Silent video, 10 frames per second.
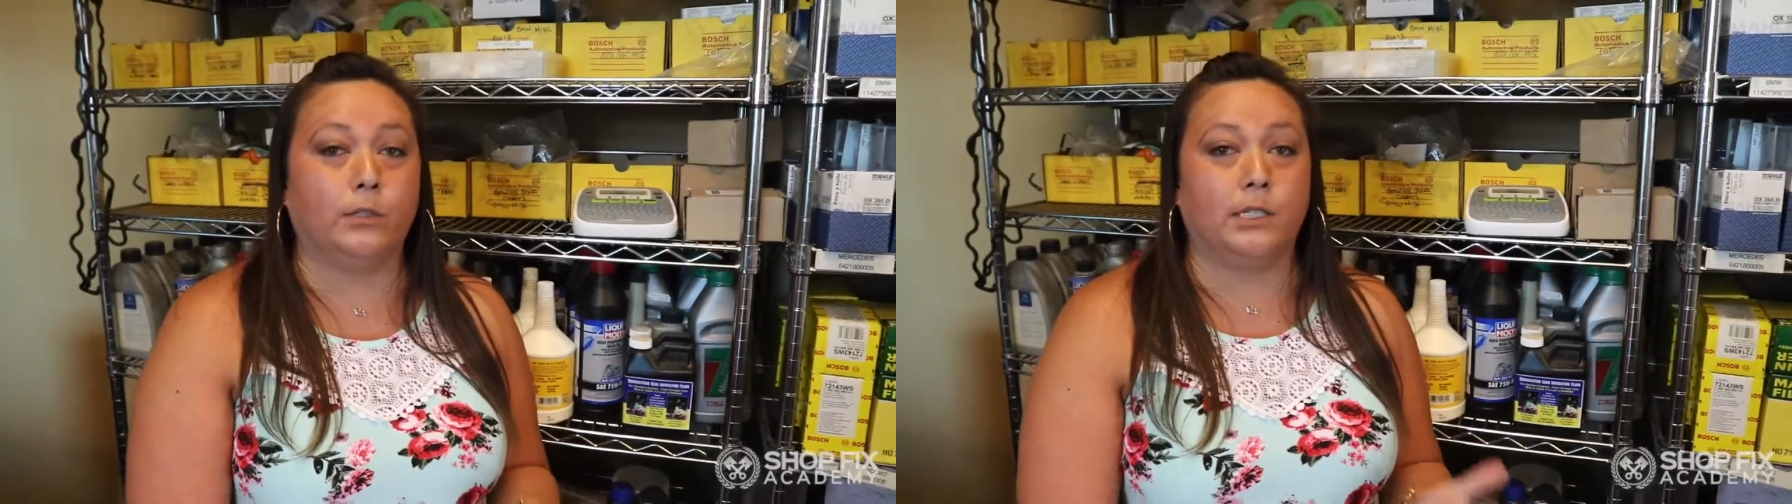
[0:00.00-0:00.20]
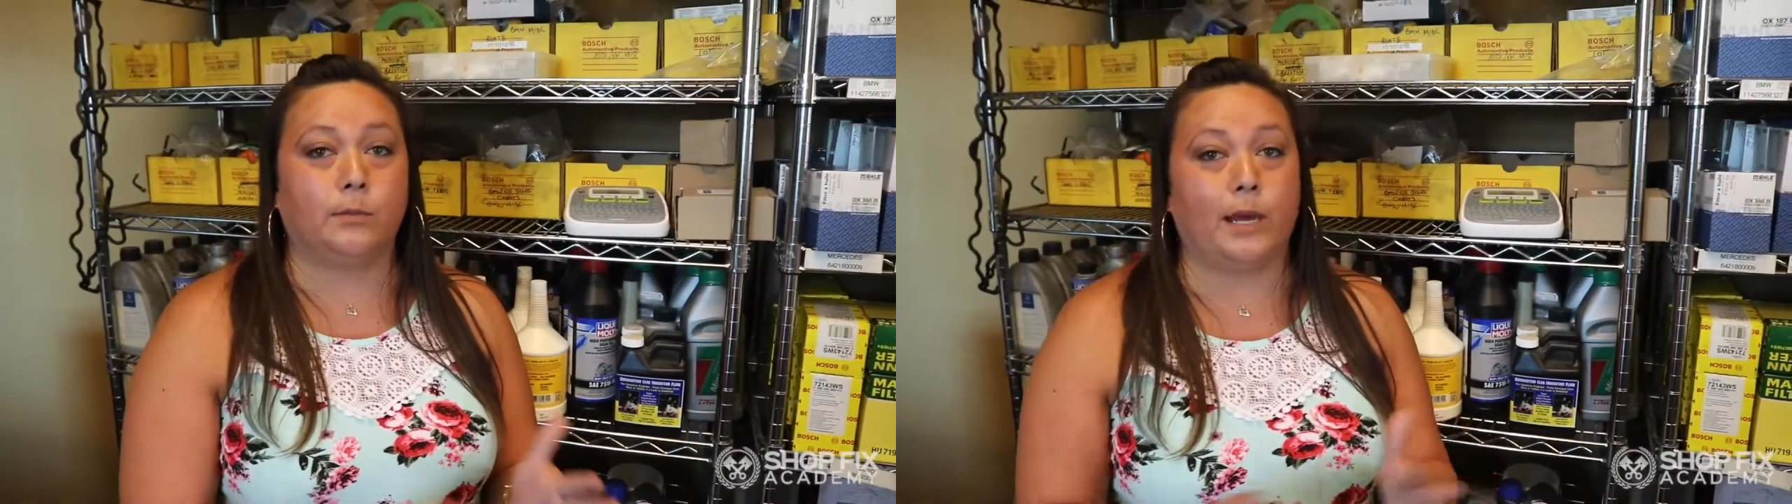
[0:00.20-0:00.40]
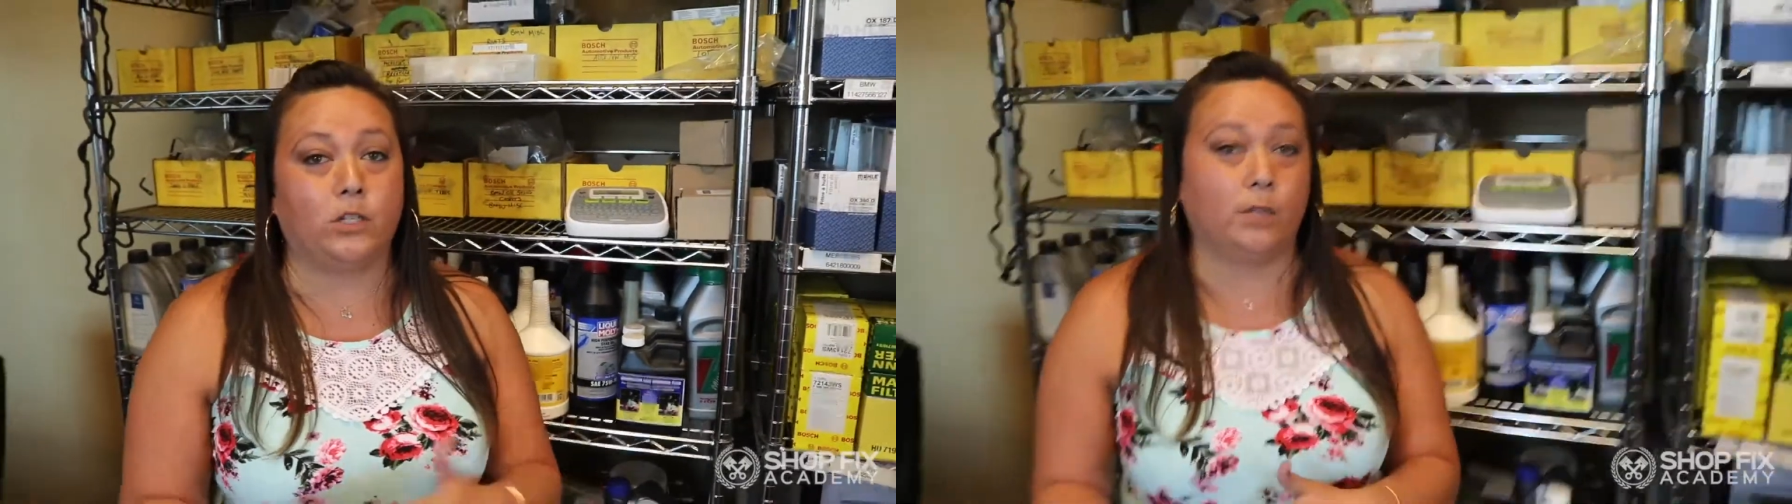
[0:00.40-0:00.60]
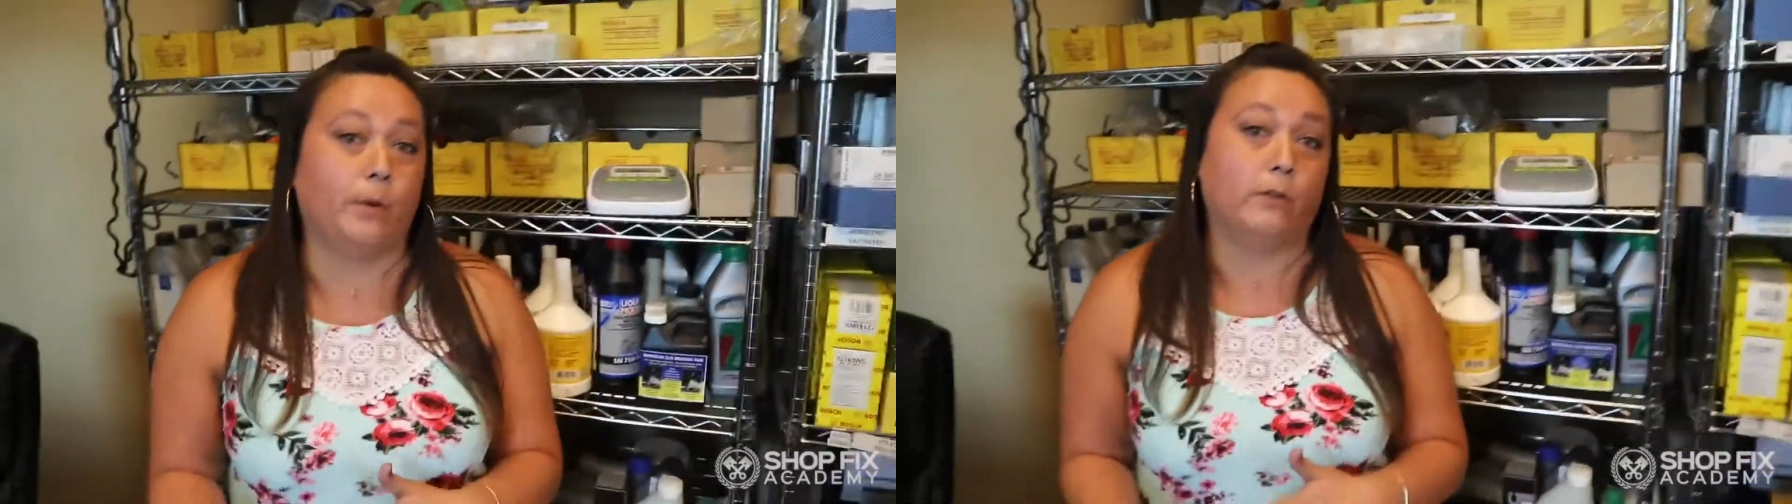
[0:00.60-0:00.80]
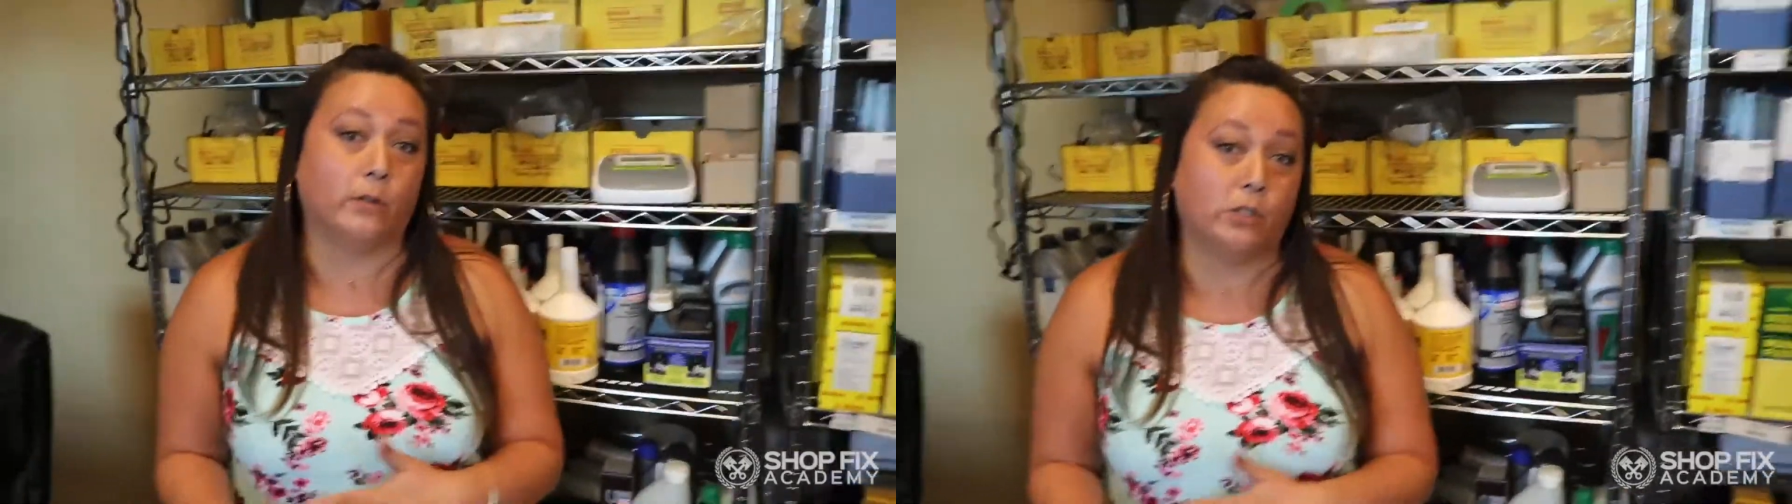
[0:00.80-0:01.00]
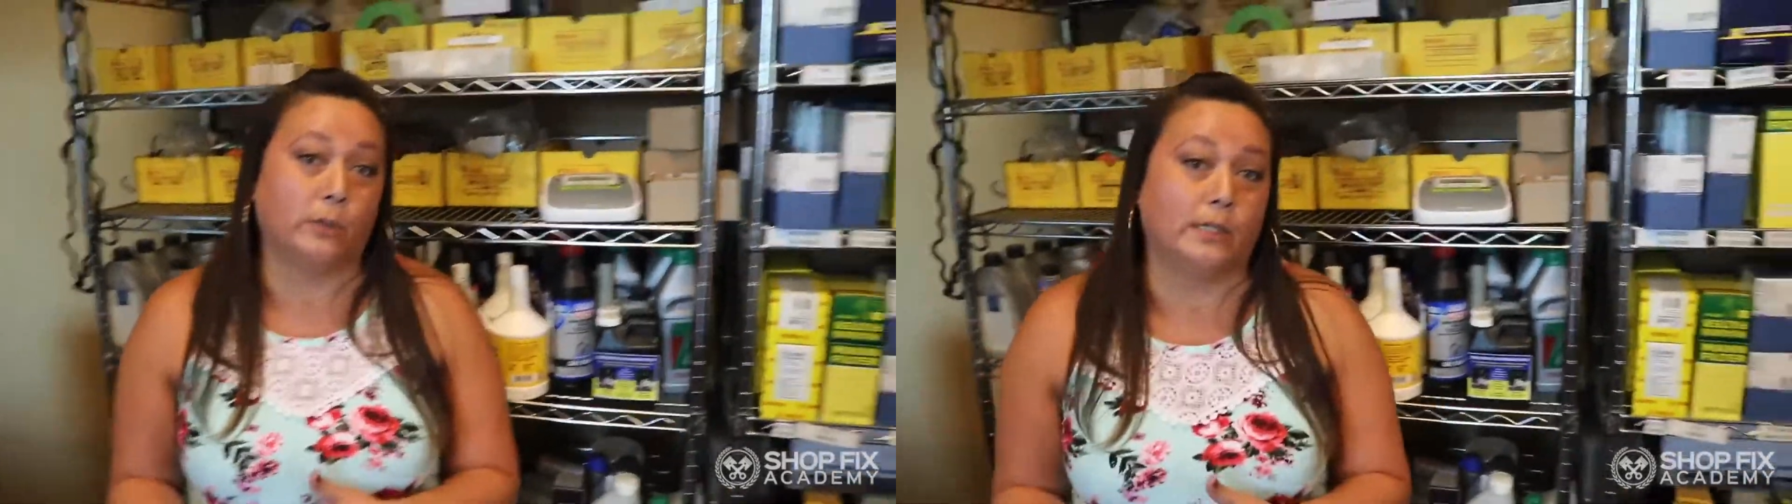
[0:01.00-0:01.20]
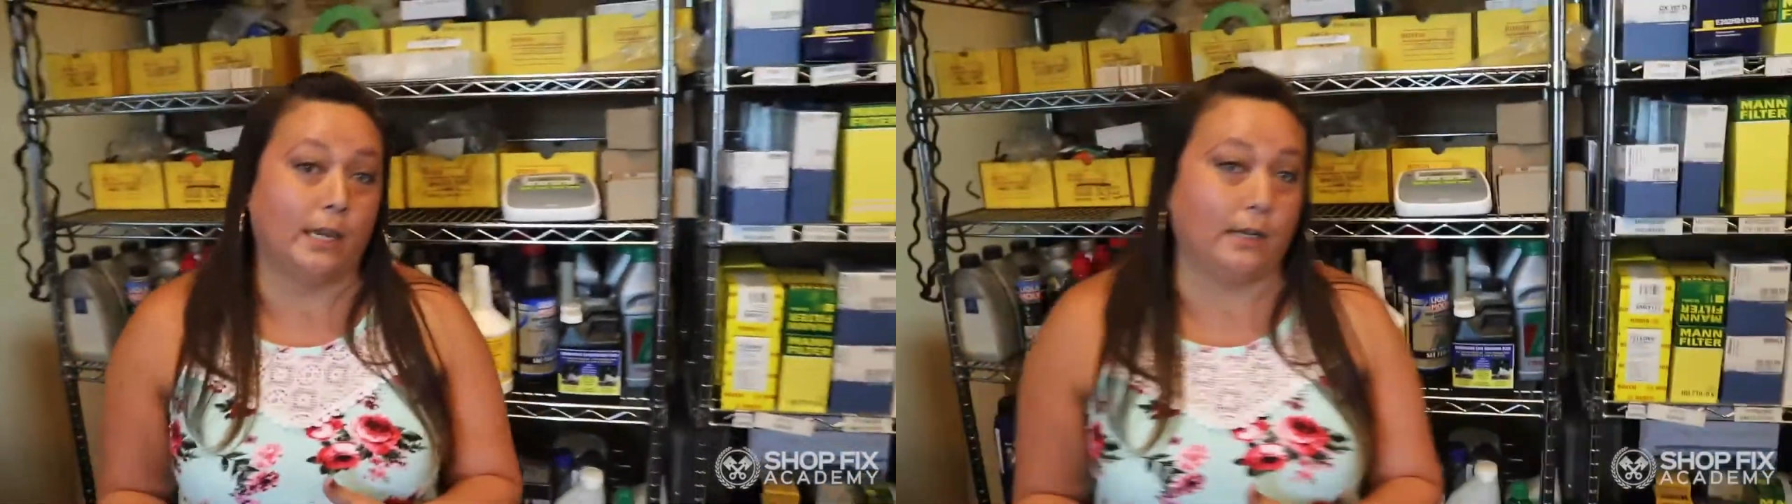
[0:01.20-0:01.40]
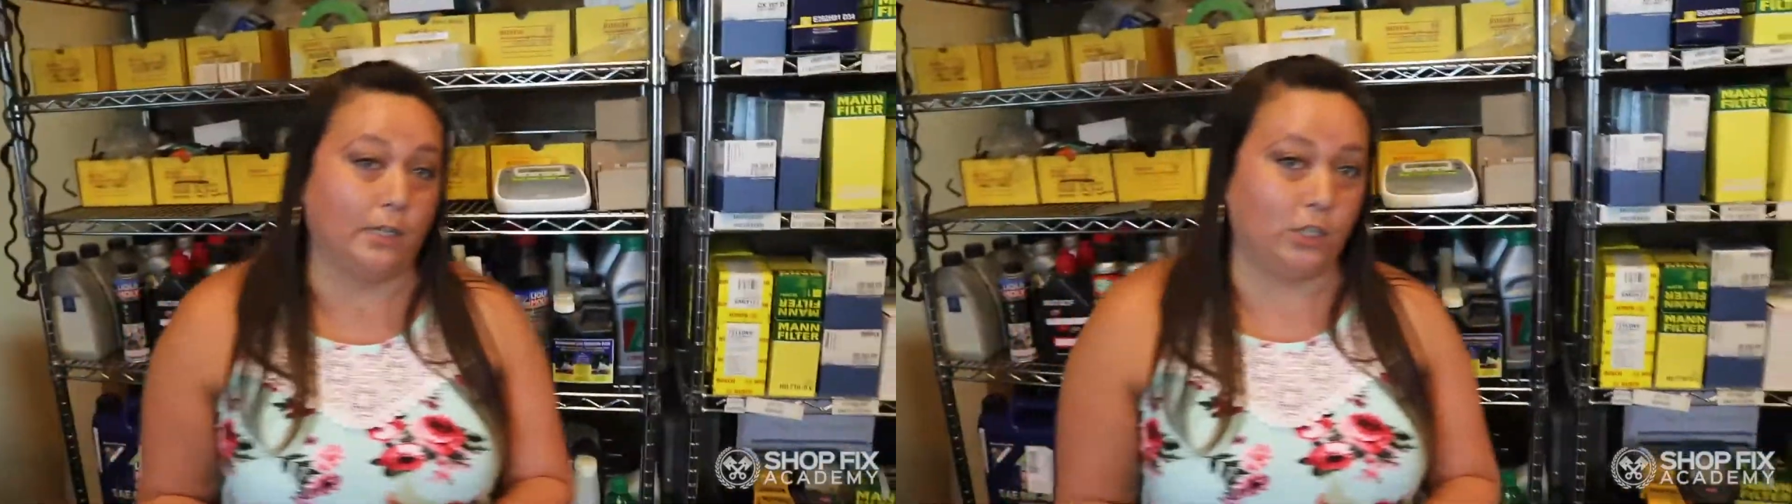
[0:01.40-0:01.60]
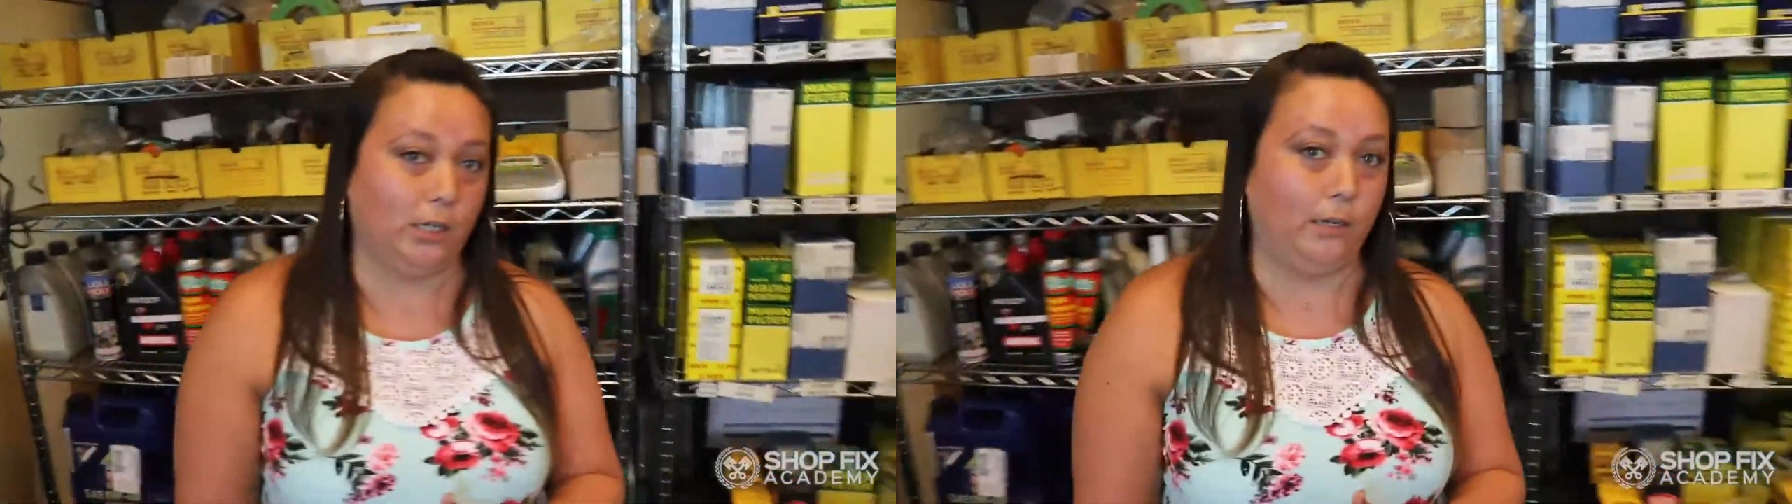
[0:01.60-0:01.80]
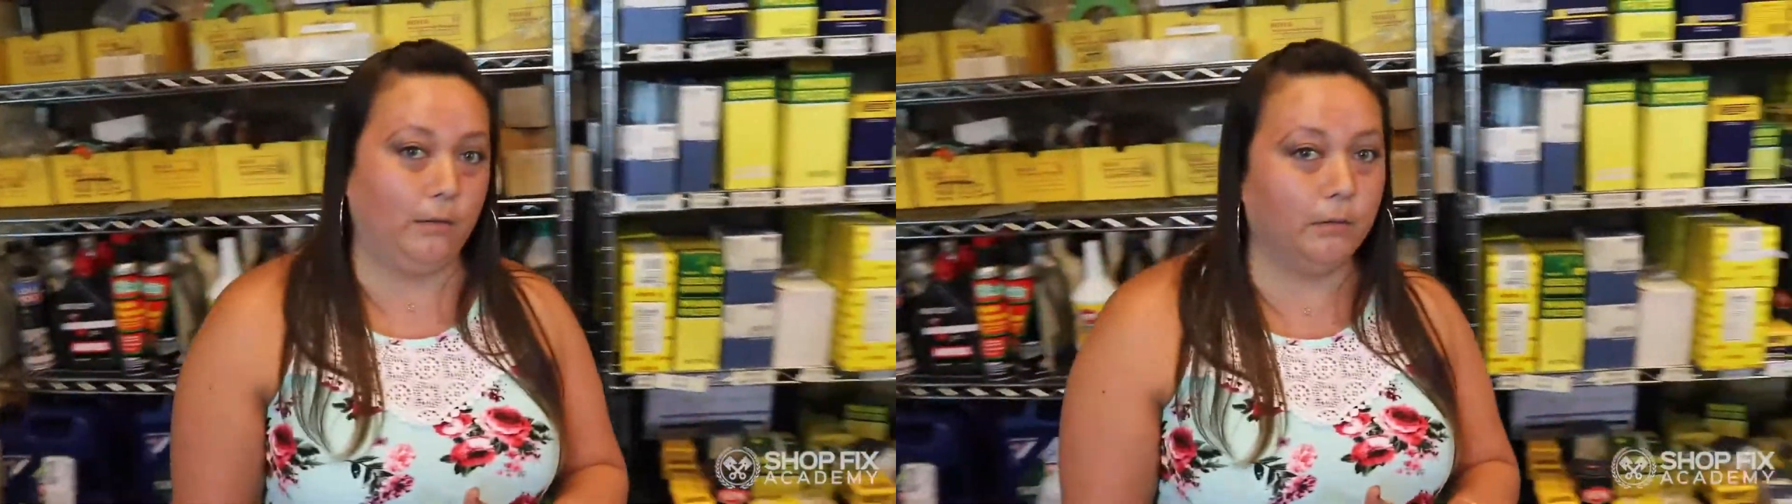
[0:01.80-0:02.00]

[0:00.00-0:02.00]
dispatch them over to a technician.